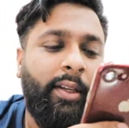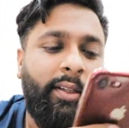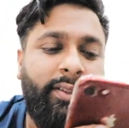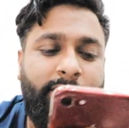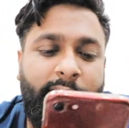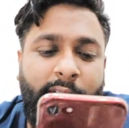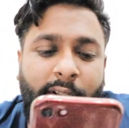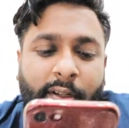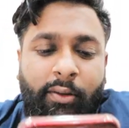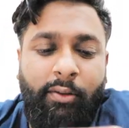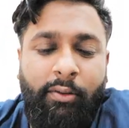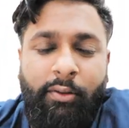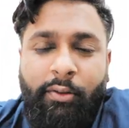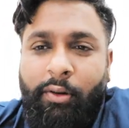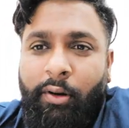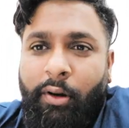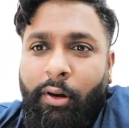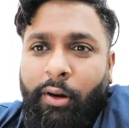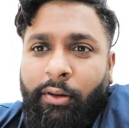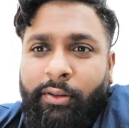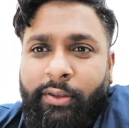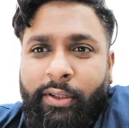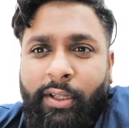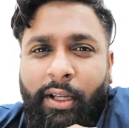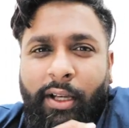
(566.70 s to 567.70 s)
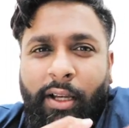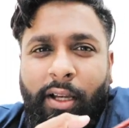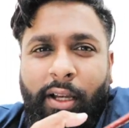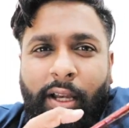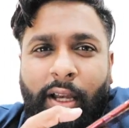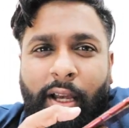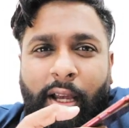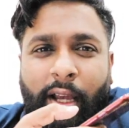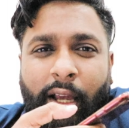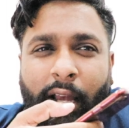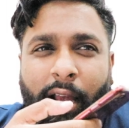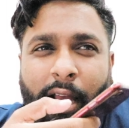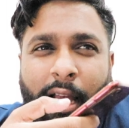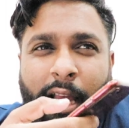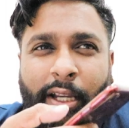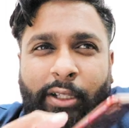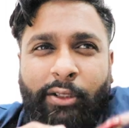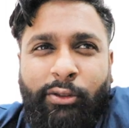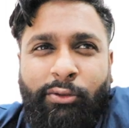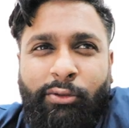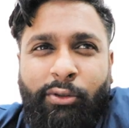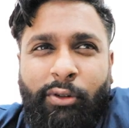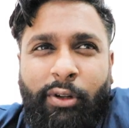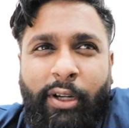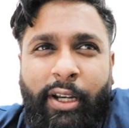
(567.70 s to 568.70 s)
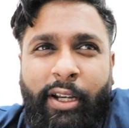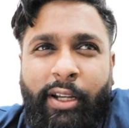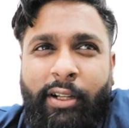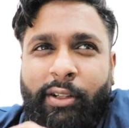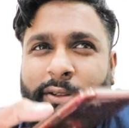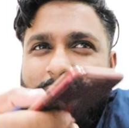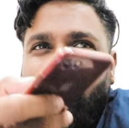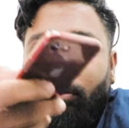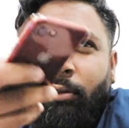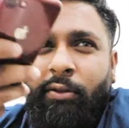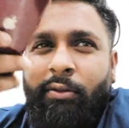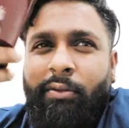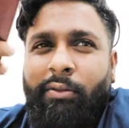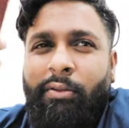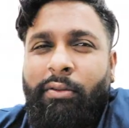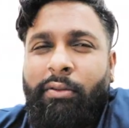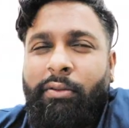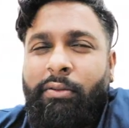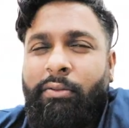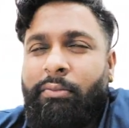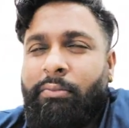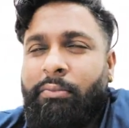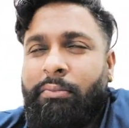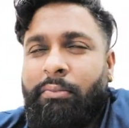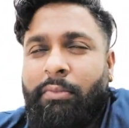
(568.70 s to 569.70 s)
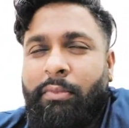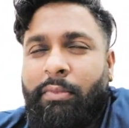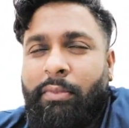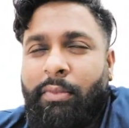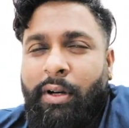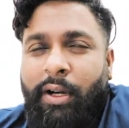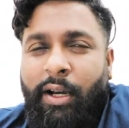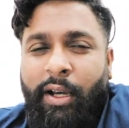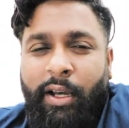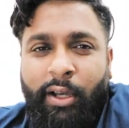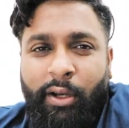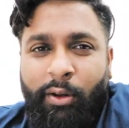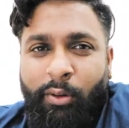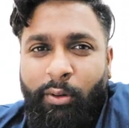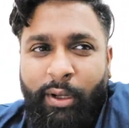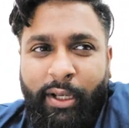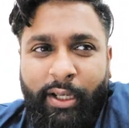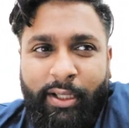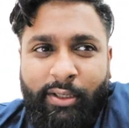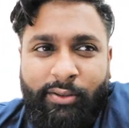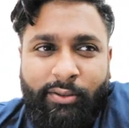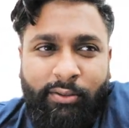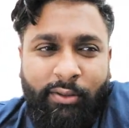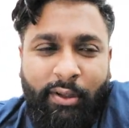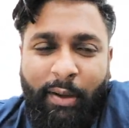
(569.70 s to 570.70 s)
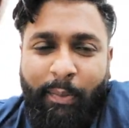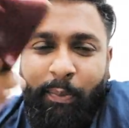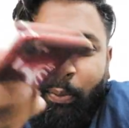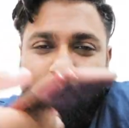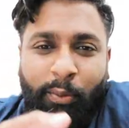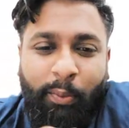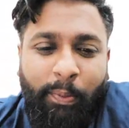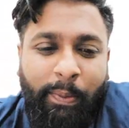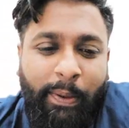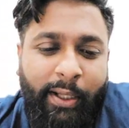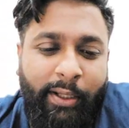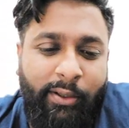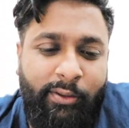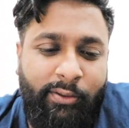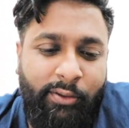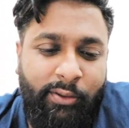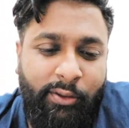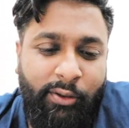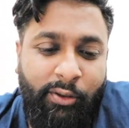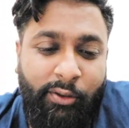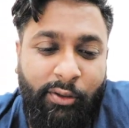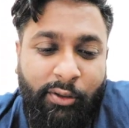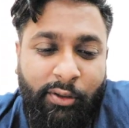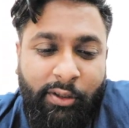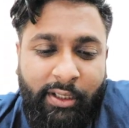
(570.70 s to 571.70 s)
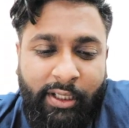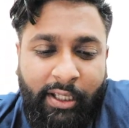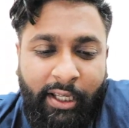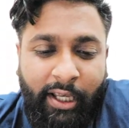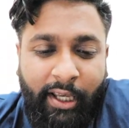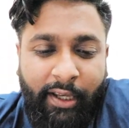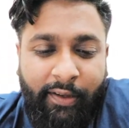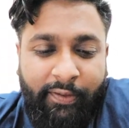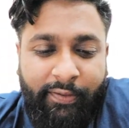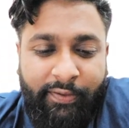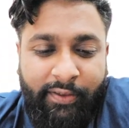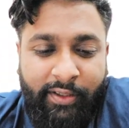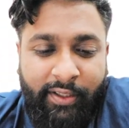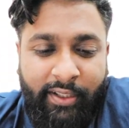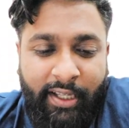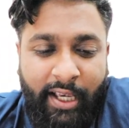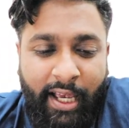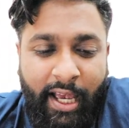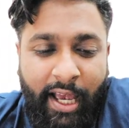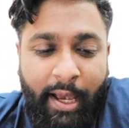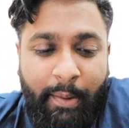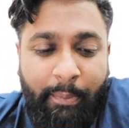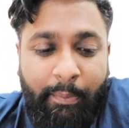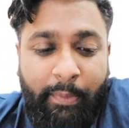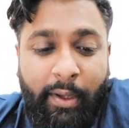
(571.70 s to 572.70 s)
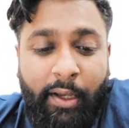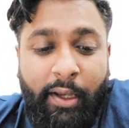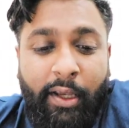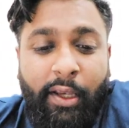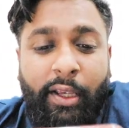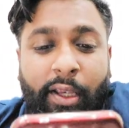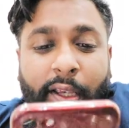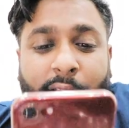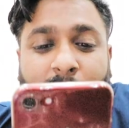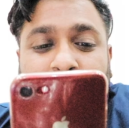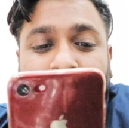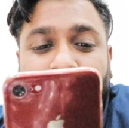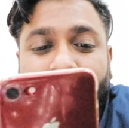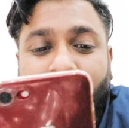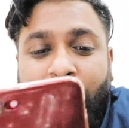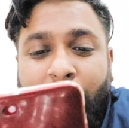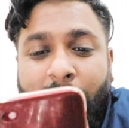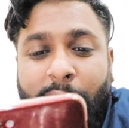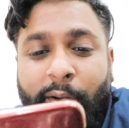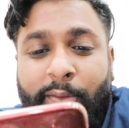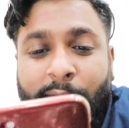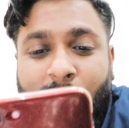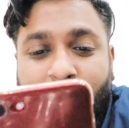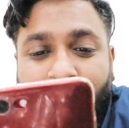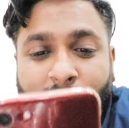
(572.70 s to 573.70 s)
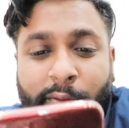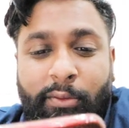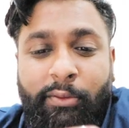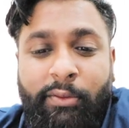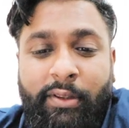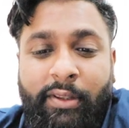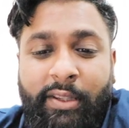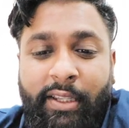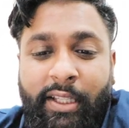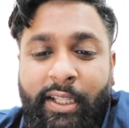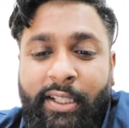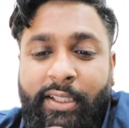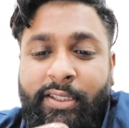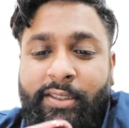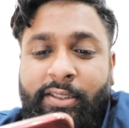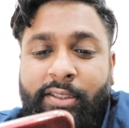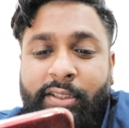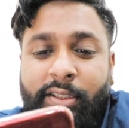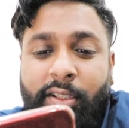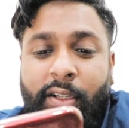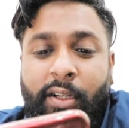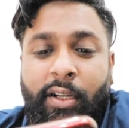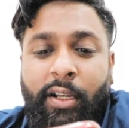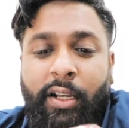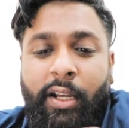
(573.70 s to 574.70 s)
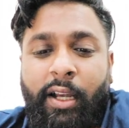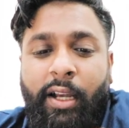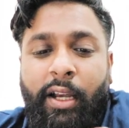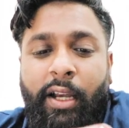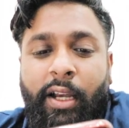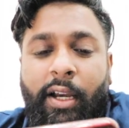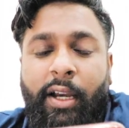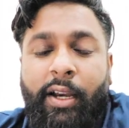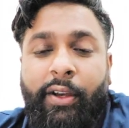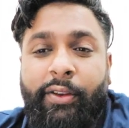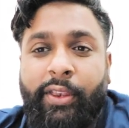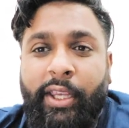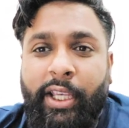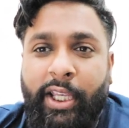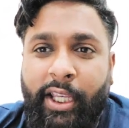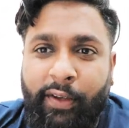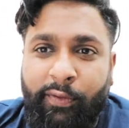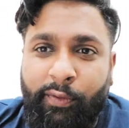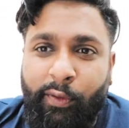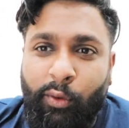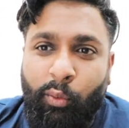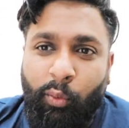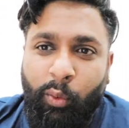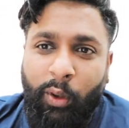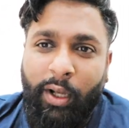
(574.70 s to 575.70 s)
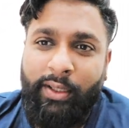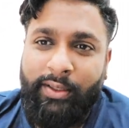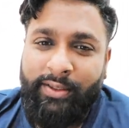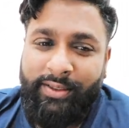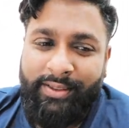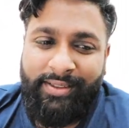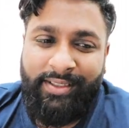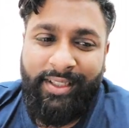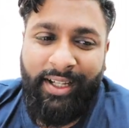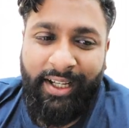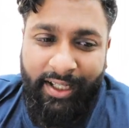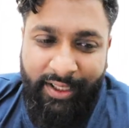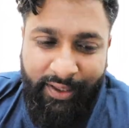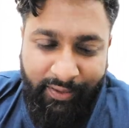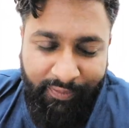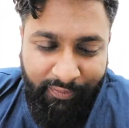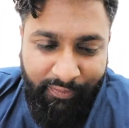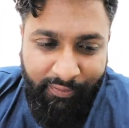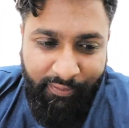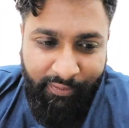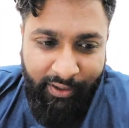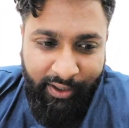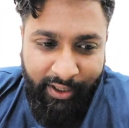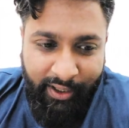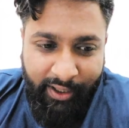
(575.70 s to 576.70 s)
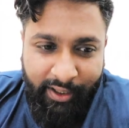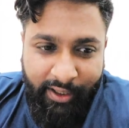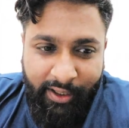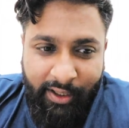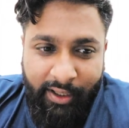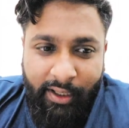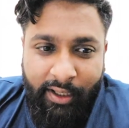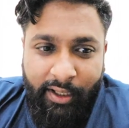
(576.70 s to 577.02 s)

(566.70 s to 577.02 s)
so on the Android or iOS or Apple Play Store, you got the KFC app. If you download this, they give you one side free.